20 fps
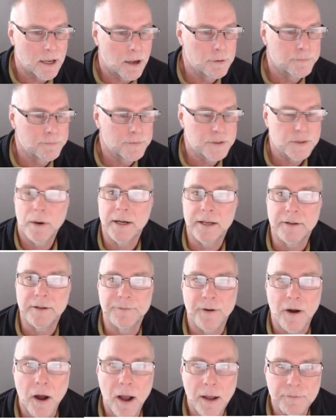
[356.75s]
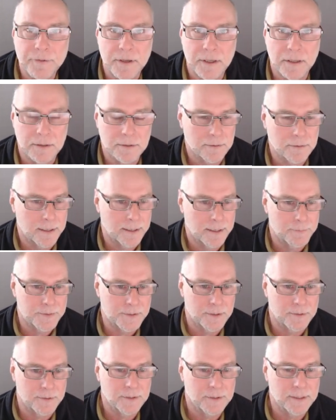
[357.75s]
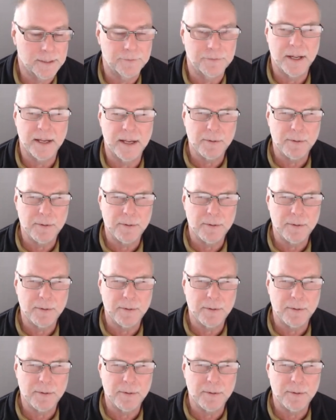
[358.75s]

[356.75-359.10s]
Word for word: over 25 kilograms of lift.